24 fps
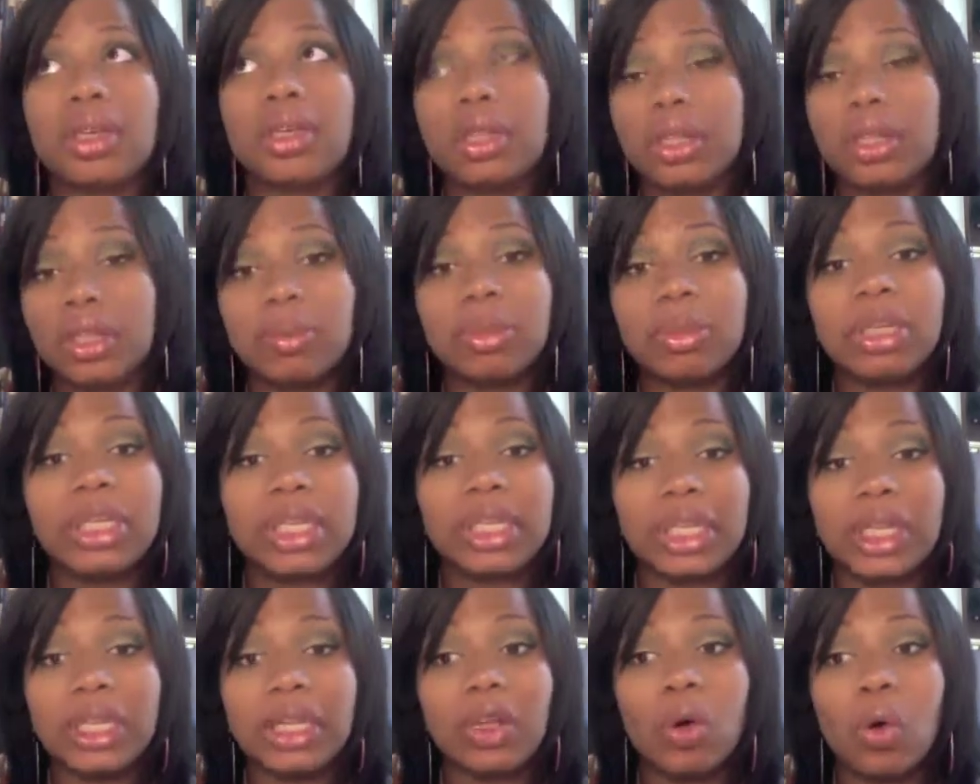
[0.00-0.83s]
some
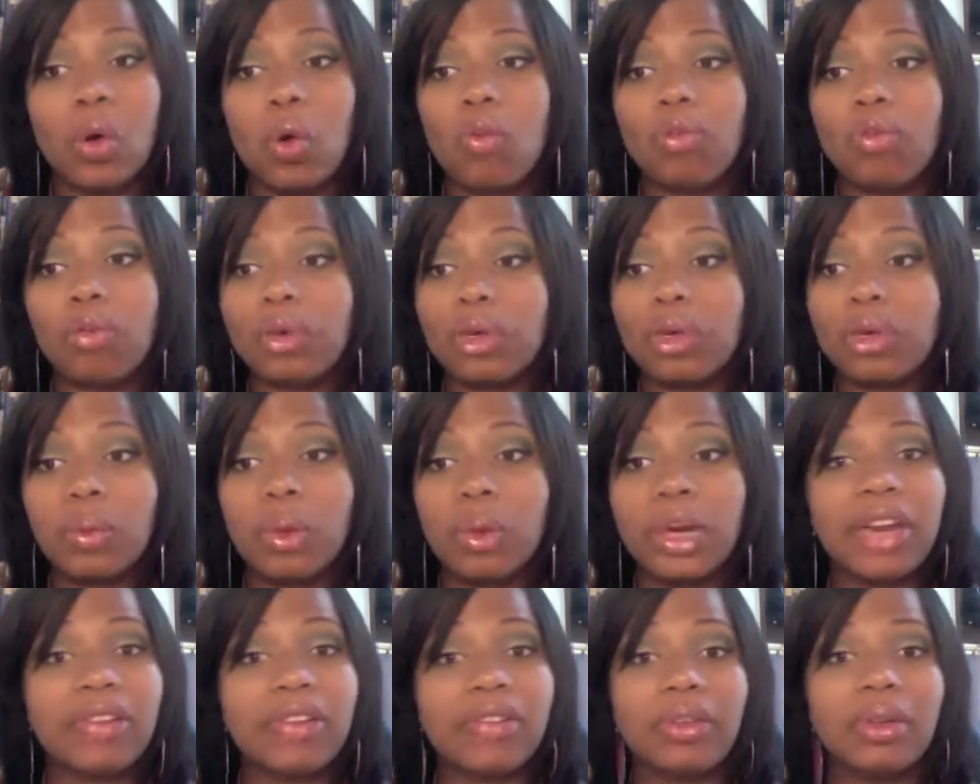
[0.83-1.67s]
concealer or
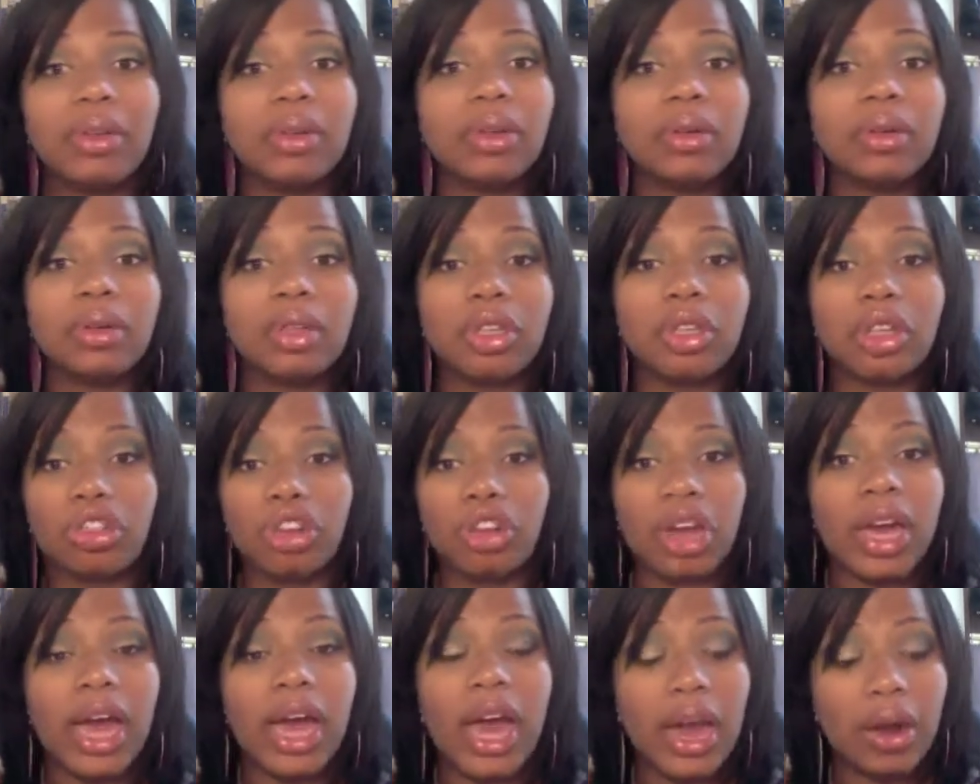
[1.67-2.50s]
whatever you're
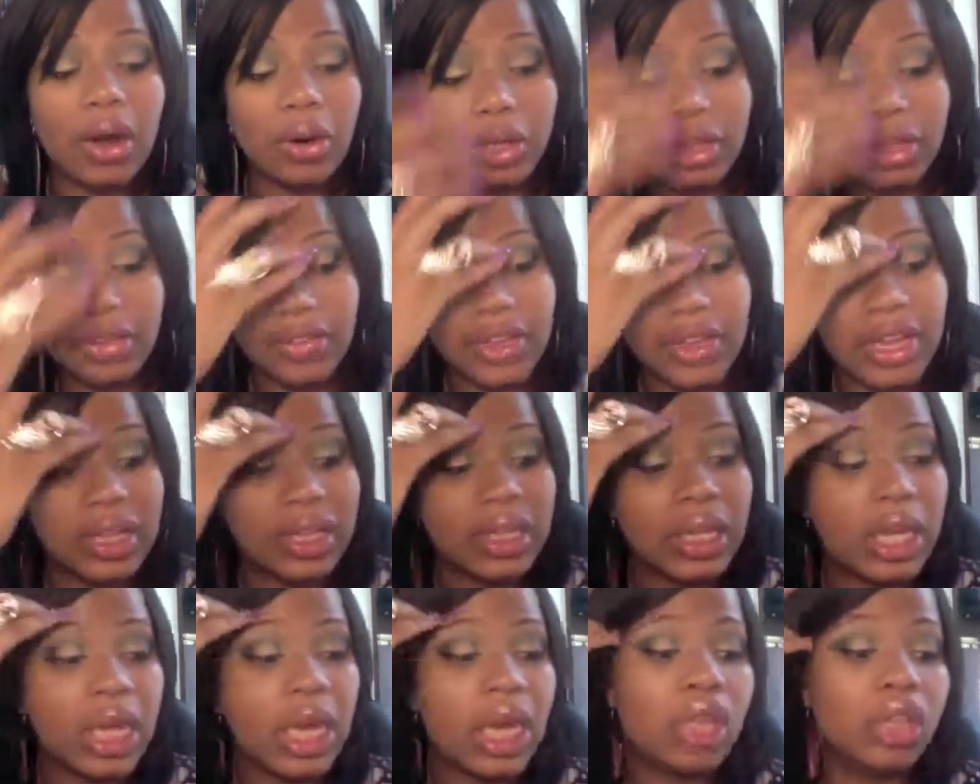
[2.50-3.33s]
trying to hide on your face.
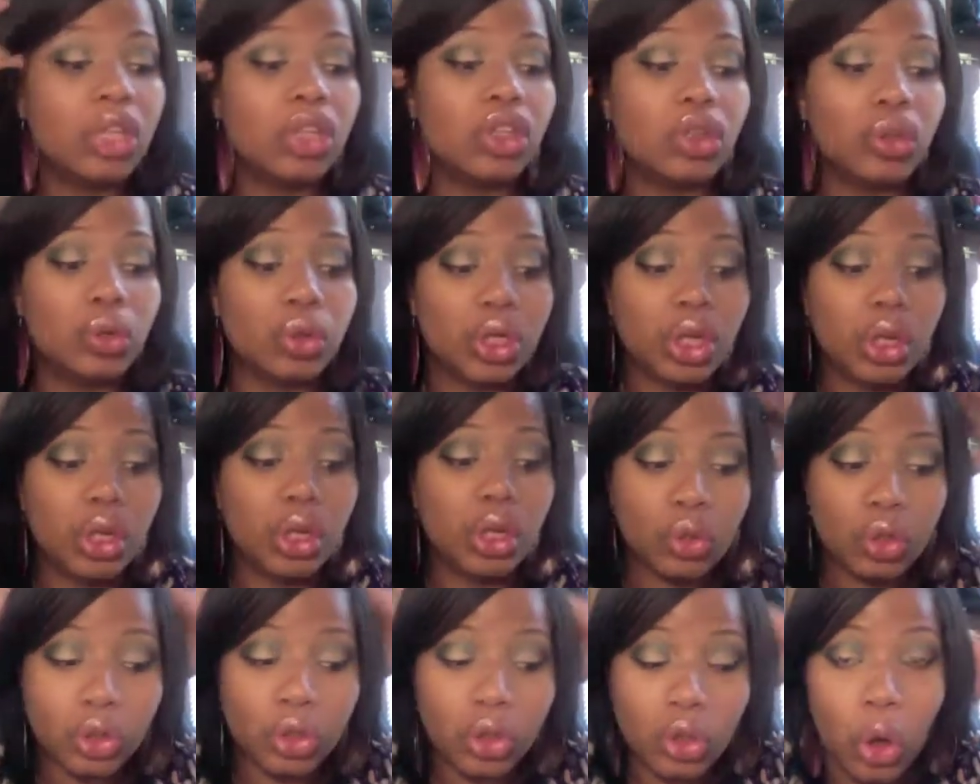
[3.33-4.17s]
The Studio
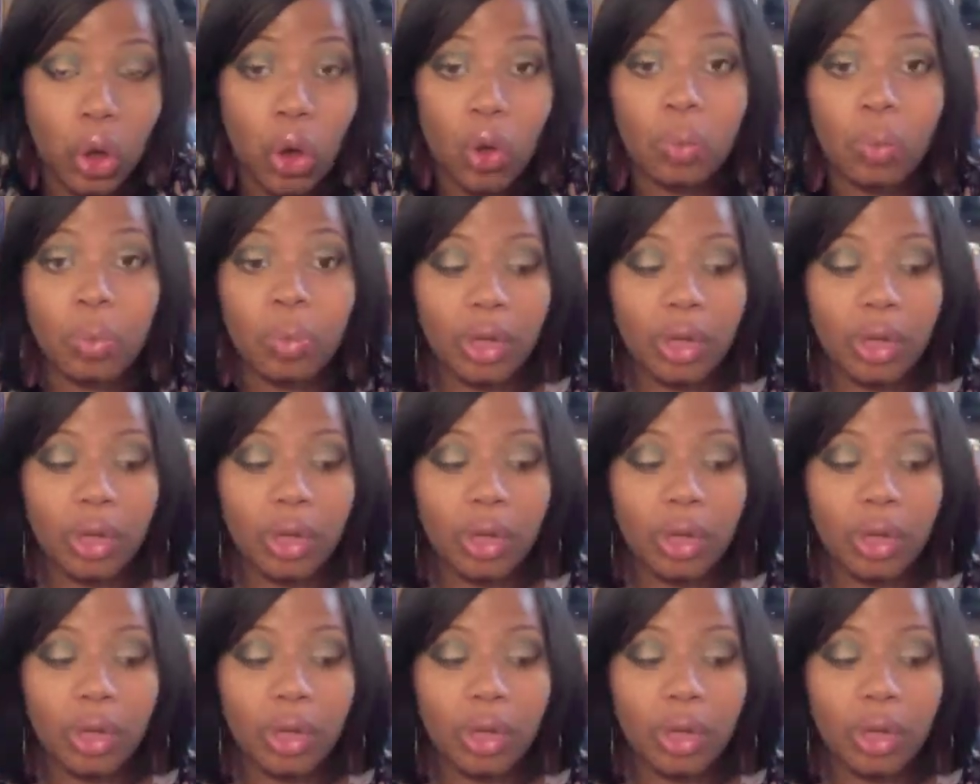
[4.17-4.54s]
Sculpt,